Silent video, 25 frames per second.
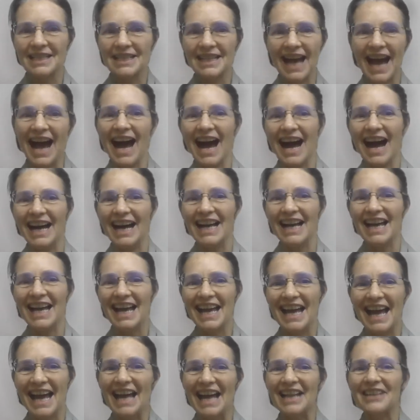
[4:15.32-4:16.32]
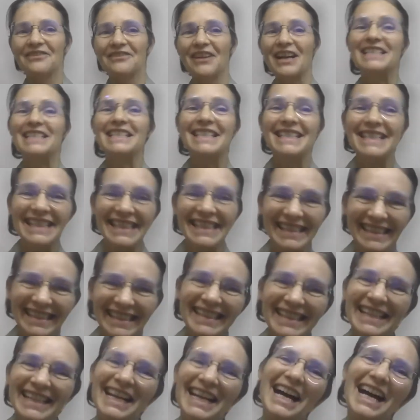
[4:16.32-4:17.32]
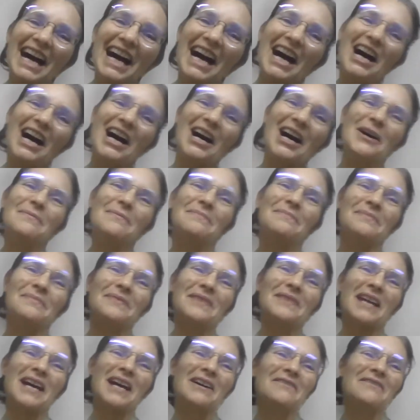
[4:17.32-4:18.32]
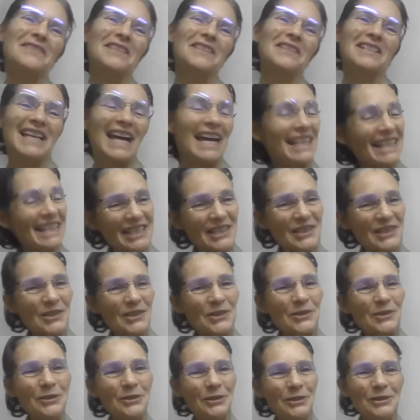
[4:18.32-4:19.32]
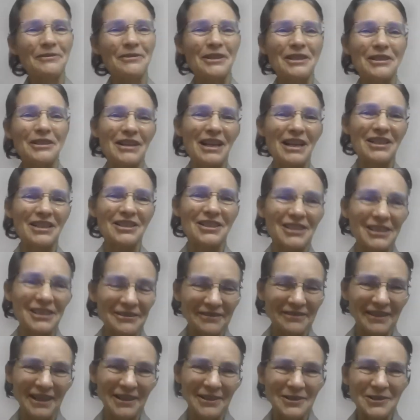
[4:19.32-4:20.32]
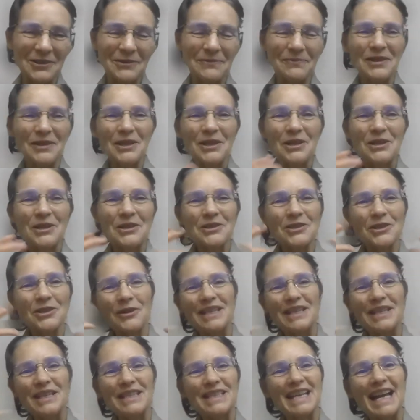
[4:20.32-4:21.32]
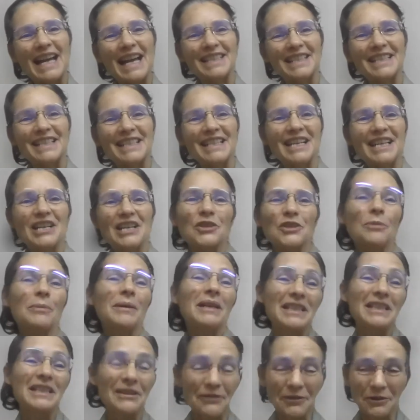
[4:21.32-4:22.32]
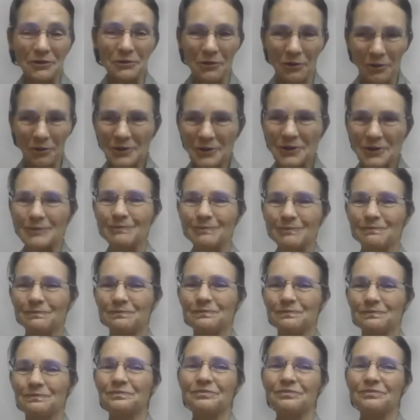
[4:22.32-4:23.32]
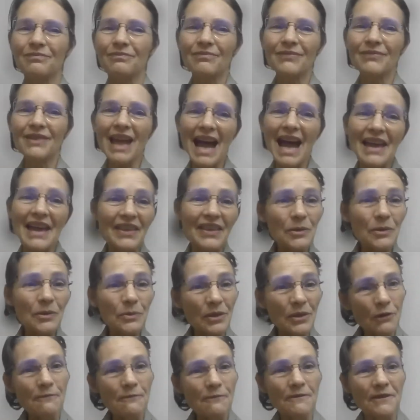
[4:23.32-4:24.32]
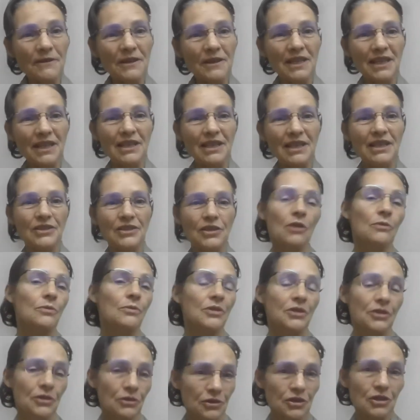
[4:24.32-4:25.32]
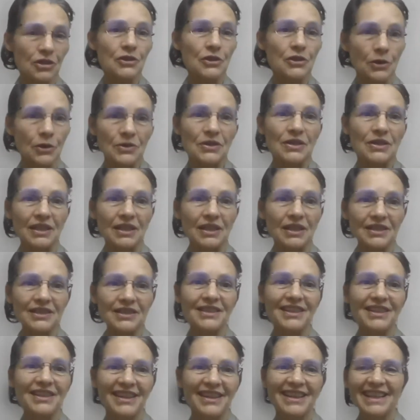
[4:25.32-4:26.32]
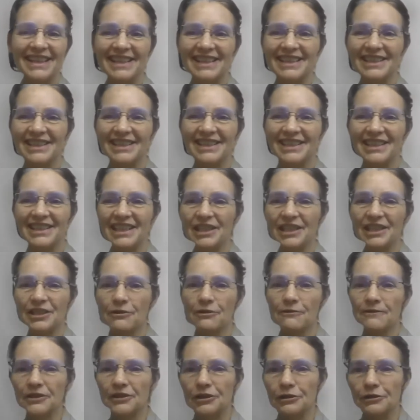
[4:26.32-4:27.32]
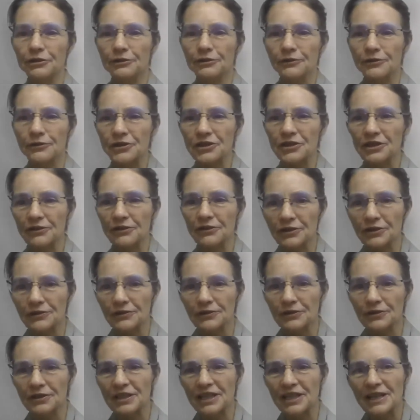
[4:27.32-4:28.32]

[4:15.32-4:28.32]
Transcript: Uh -huh, and vice dean um, of the Elliott School for International Affairs. So he's had so many different roles. And then with OPHI, he is a research associate in, in OPHI in the University of Oxford.